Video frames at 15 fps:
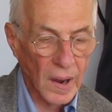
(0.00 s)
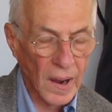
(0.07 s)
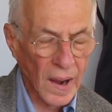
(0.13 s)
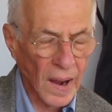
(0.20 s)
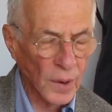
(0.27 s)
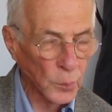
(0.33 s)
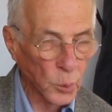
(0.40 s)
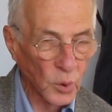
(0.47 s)

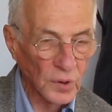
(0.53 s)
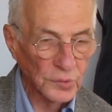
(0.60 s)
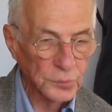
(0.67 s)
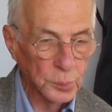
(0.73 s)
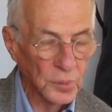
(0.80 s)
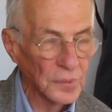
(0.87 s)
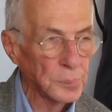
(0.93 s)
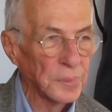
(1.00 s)
I
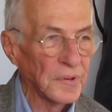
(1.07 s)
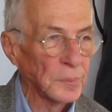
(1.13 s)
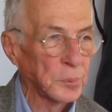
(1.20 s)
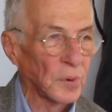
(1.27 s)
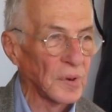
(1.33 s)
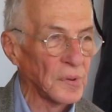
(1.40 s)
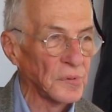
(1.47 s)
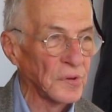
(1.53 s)
worked with
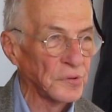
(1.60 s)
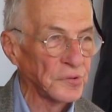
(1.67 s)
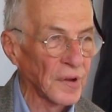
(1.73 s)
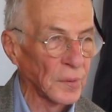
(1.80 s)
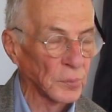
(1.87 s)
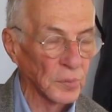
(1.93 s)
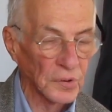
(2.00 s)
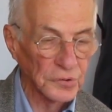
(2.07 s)
people in the
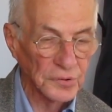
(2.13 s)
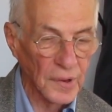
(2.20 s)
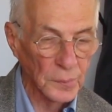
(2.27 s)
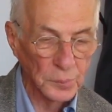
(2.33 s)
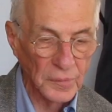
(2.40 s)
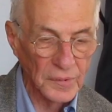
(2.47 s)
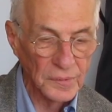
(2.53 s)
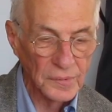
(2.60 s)
General
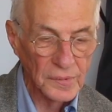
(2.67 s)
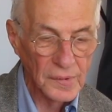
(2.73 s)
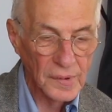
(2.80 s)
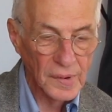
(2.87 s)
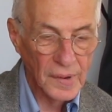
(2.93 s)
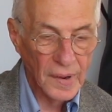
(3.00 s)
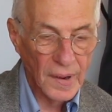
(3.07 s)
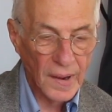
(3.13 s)
Assembly,
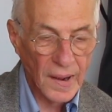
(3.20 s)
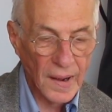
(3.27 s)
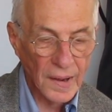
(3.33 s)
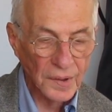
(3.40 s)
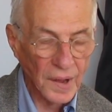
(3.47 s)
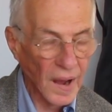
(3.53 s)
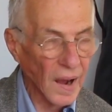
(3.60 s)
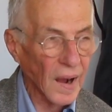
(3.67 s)

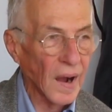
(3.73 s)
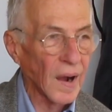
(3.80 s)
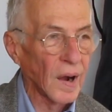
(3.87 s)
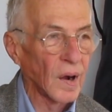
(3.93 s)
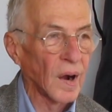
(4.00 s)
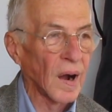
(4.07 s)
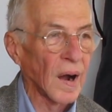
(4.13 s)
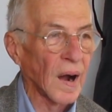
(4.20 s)
and
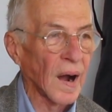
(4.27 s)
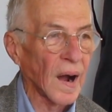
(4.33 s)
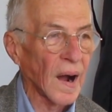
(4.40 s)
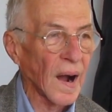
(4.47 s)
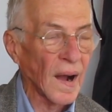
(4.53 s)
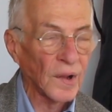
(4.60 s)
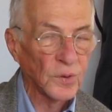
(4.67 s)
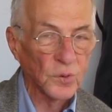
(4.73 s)

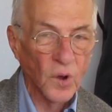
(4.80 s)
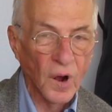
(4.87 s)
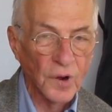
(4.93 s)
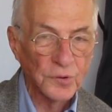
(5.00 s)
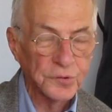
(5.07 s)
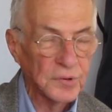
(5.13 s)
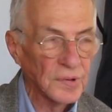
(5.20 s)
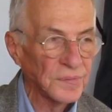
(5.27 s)
I
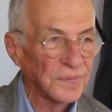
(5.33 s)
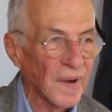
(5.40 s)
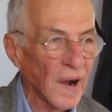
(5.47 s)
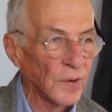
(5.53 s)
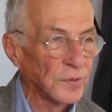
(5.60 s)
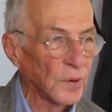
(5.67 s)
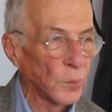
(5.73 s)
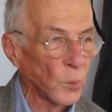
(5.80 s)
largely
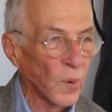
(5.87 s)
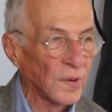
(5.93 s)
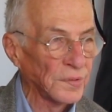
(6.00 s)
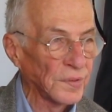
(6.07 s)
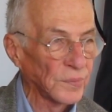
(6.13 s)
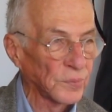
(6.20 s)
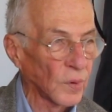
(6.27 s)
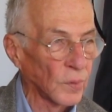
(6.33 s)
found it
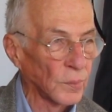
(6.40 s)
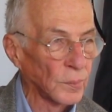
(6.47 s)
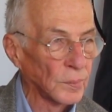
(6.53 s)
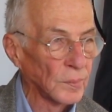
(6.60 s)
wonderful.